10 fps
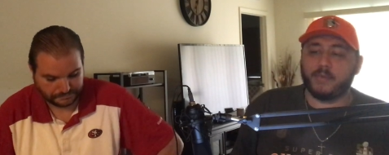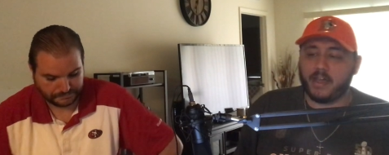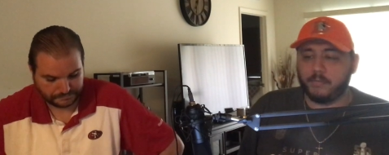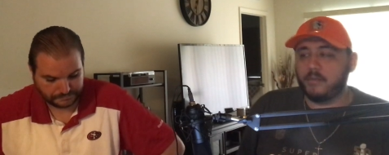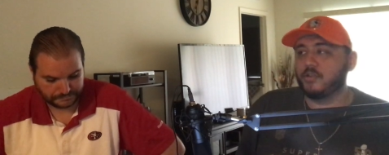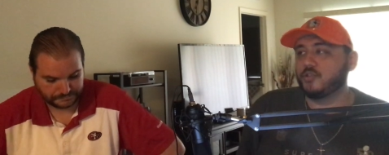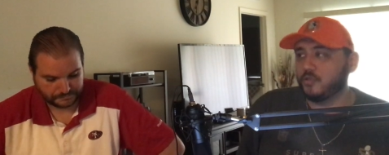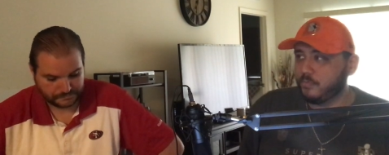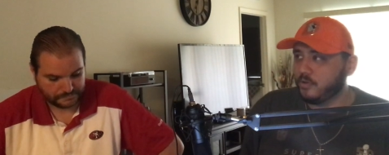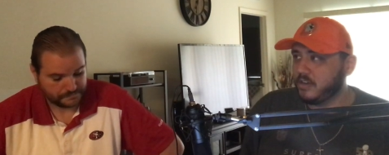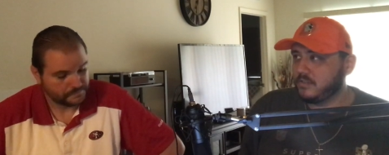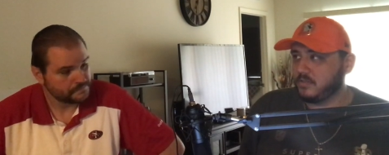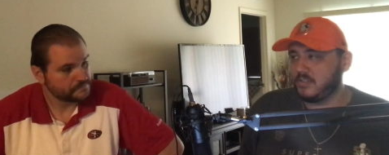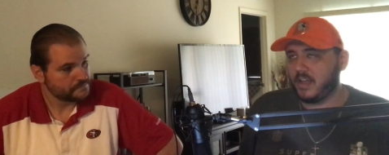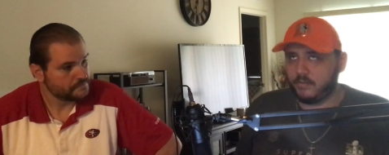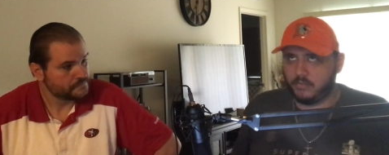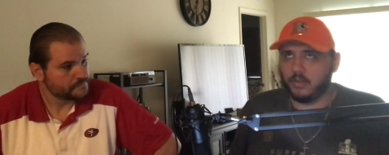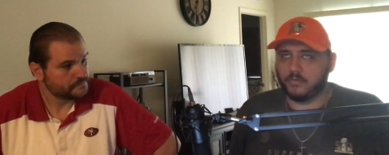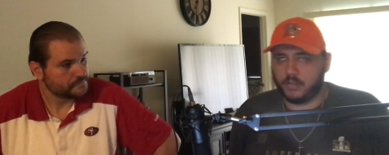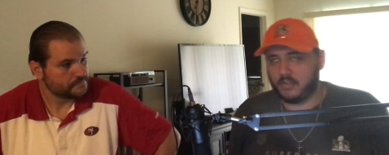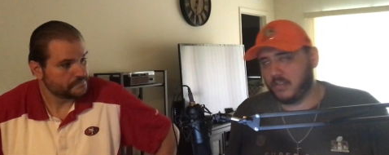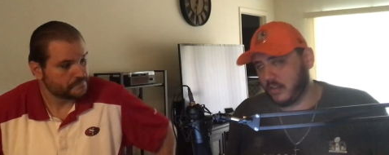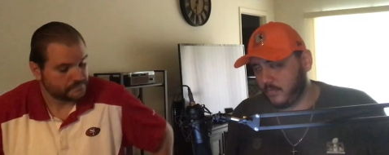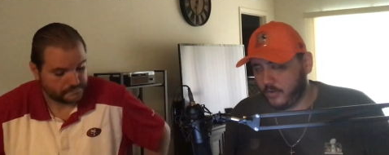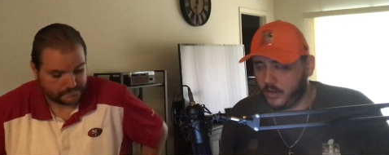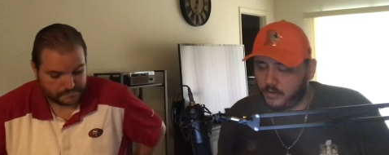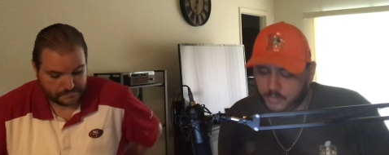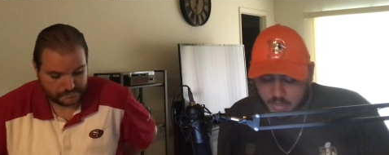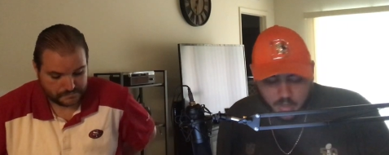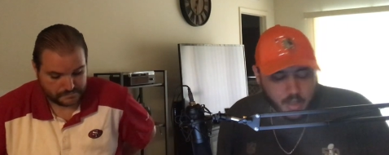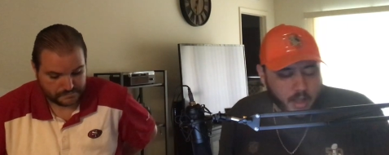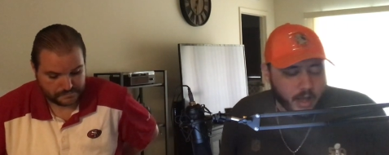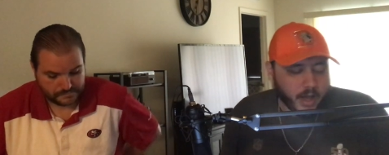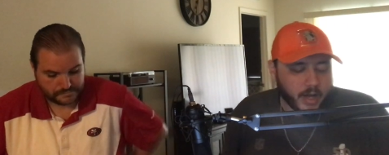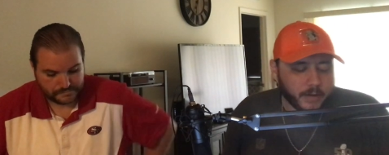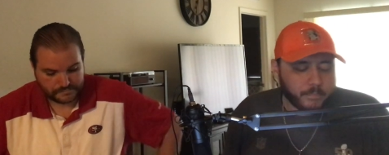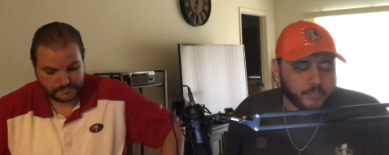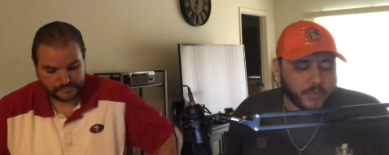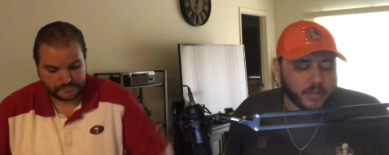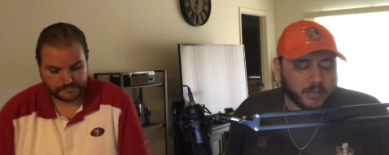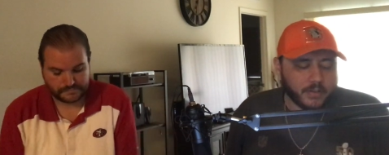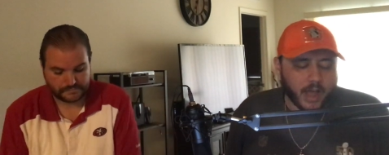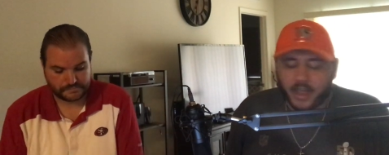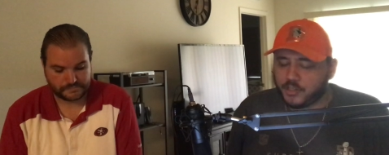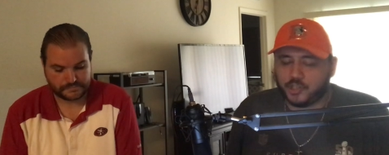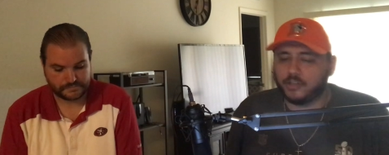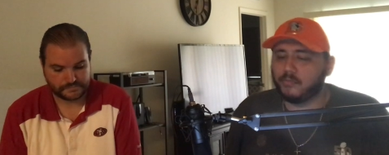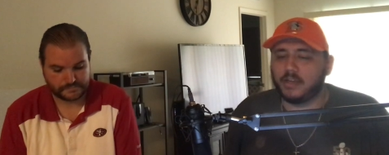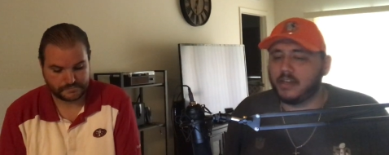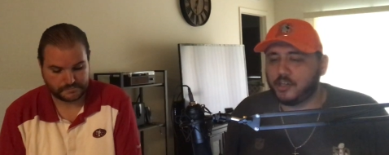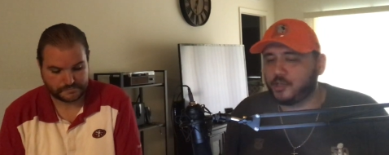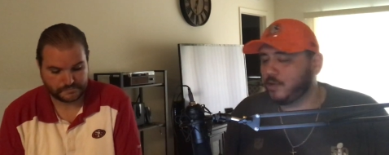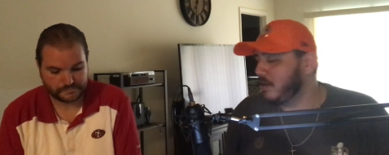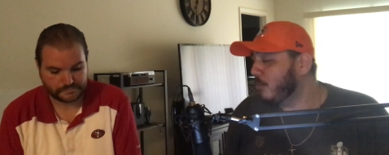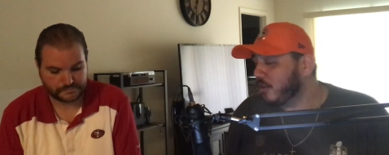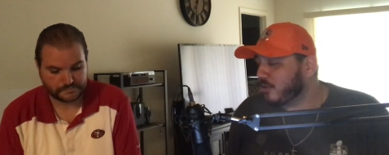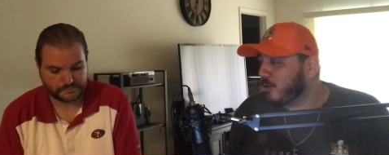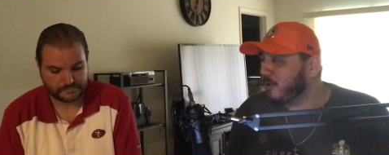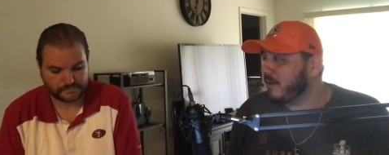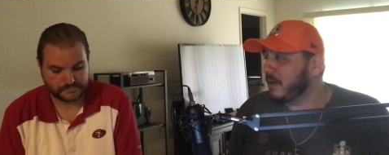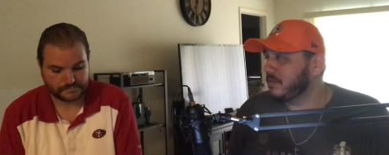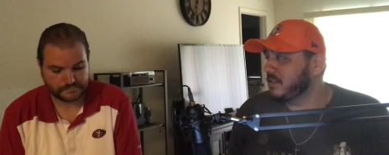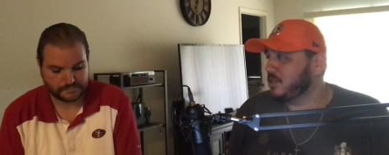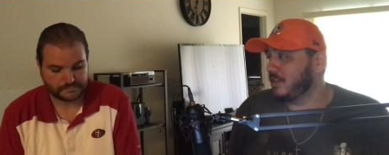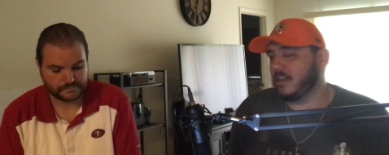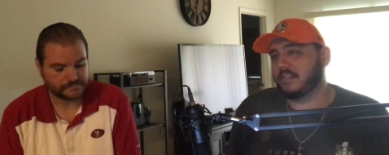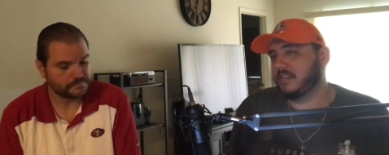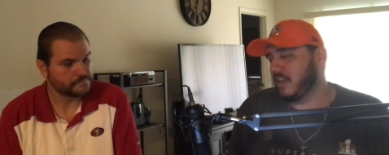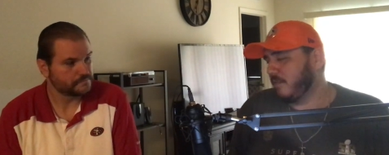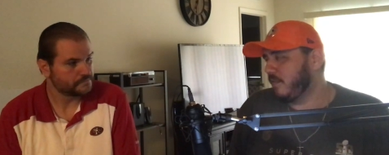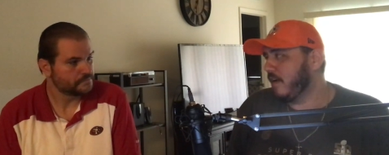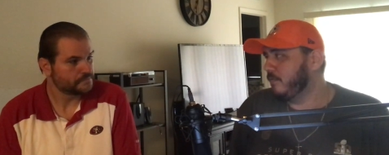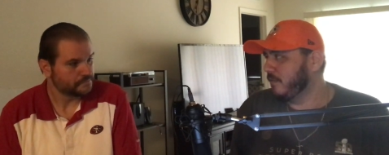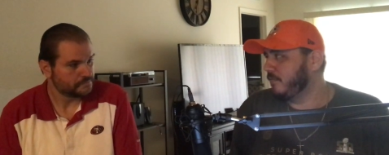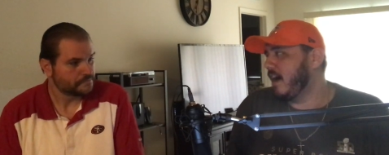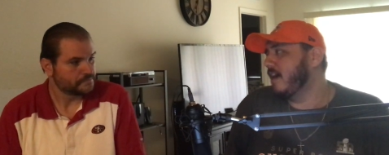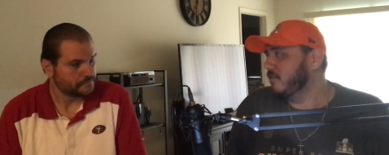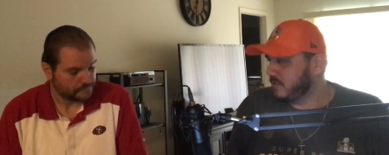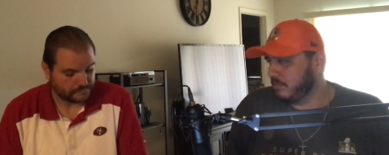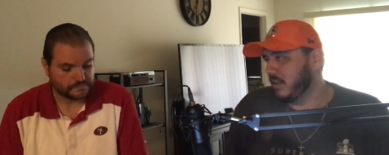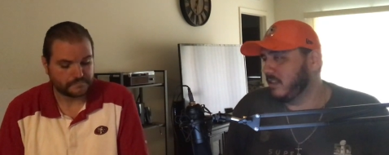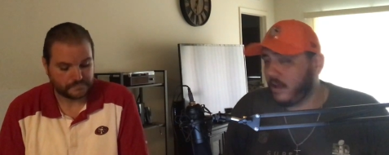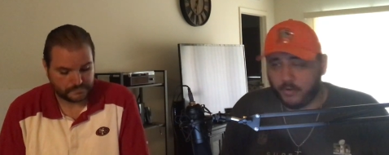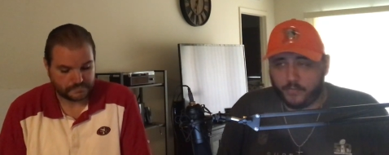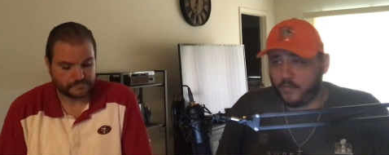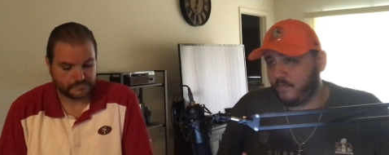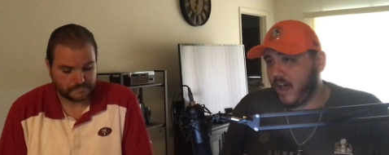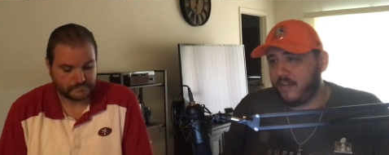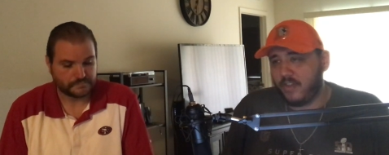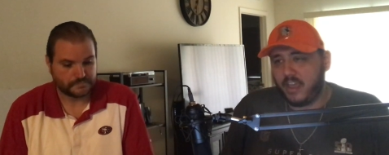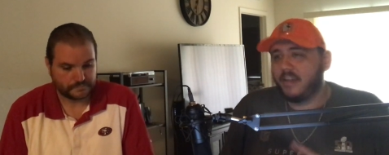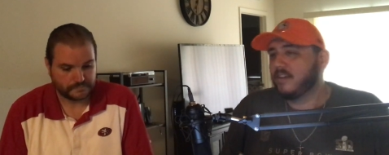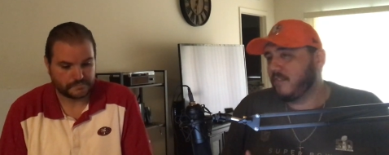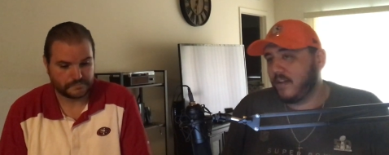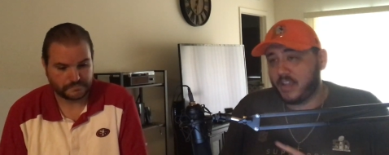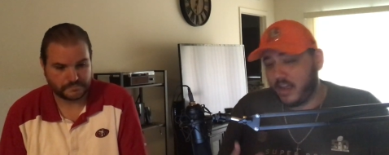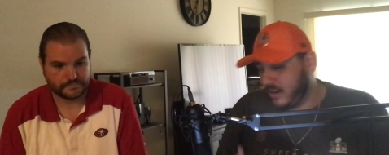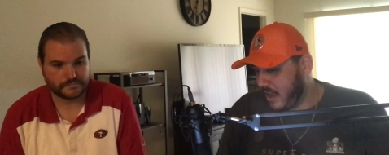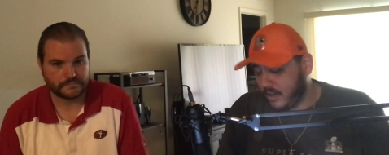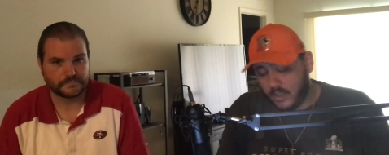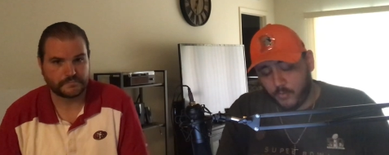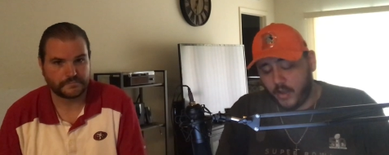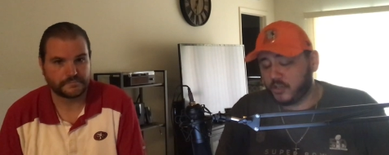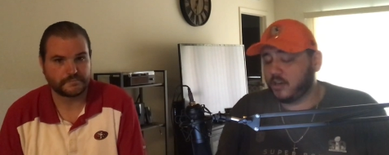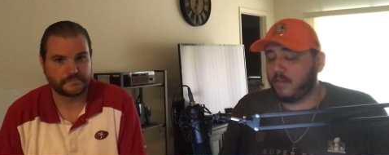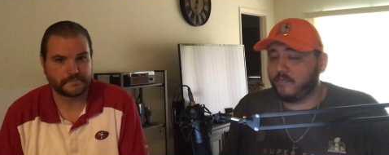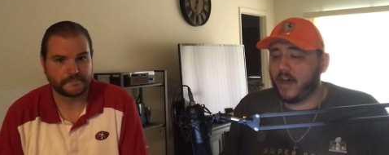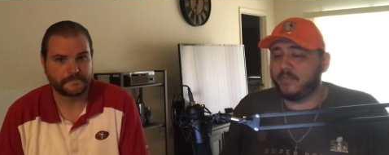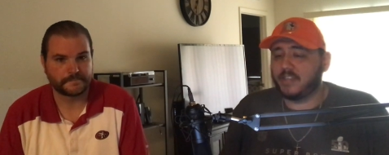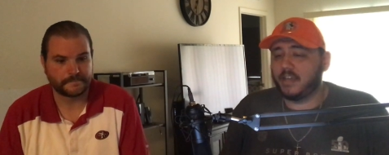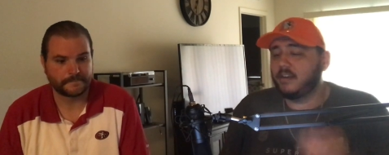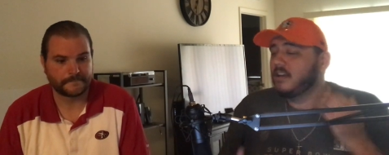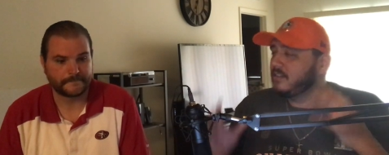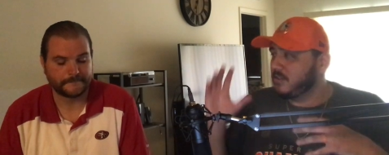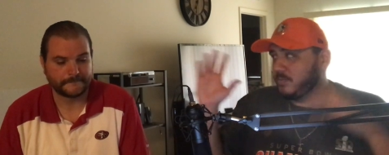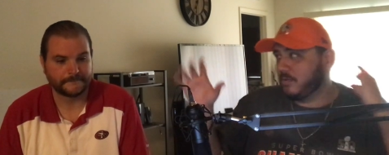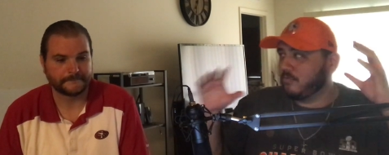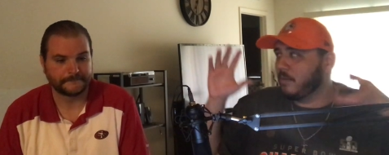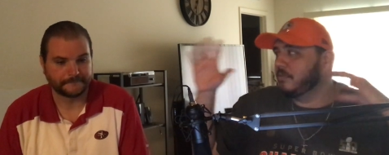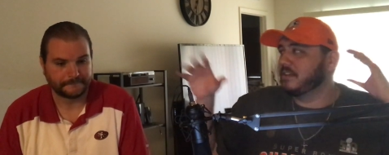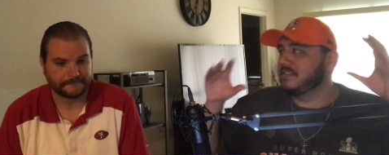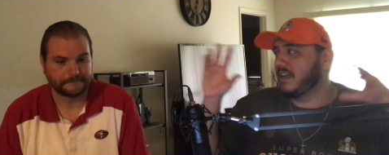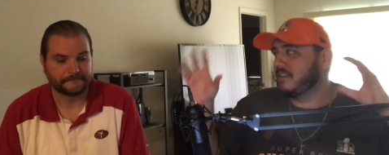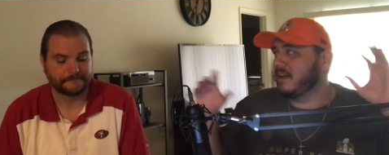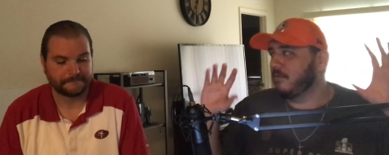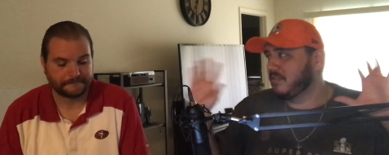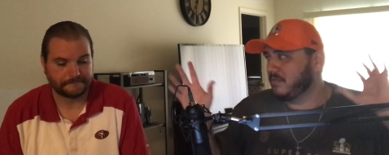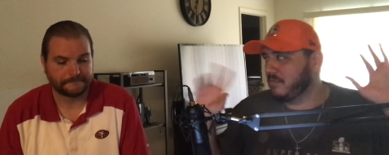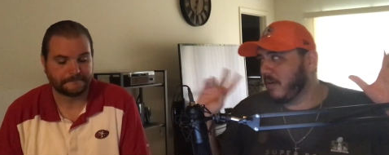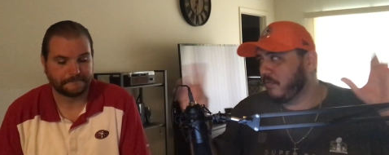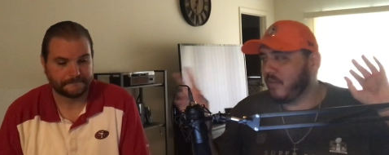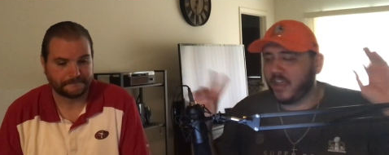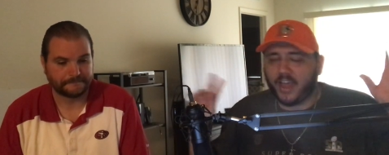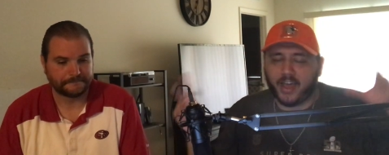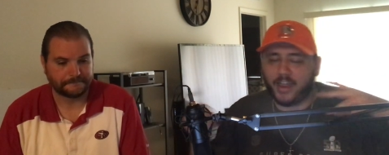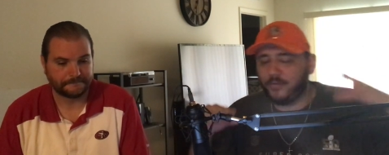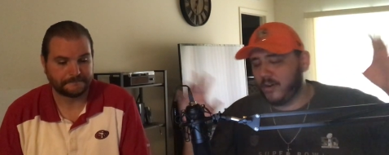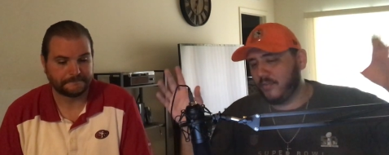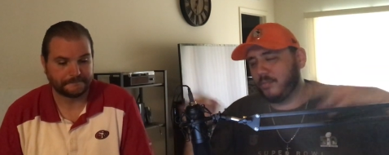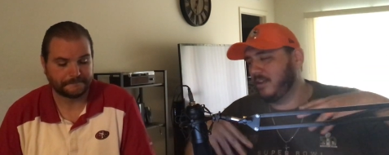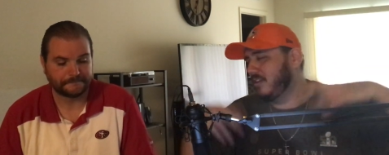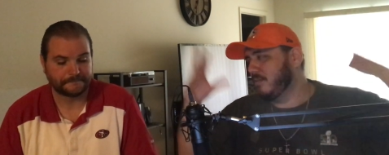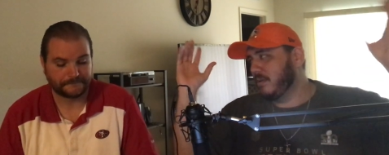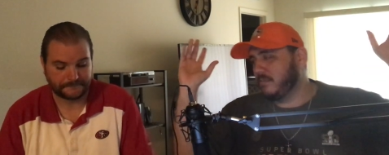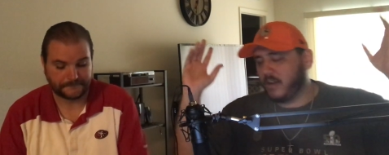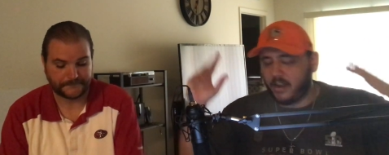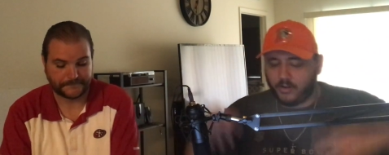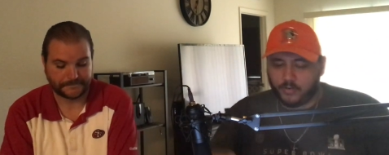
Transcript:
Speaker 1: back, maybe Drew Brees, who's not you know he's six foot, but uh, height shouldn't be an issue anymore at the quarterback position unless he's like five foot five or something like that. But if you're five eight, five nine now, he measured at five ten. There's been rumblings that that was a fake height or whatever, but you know people gotta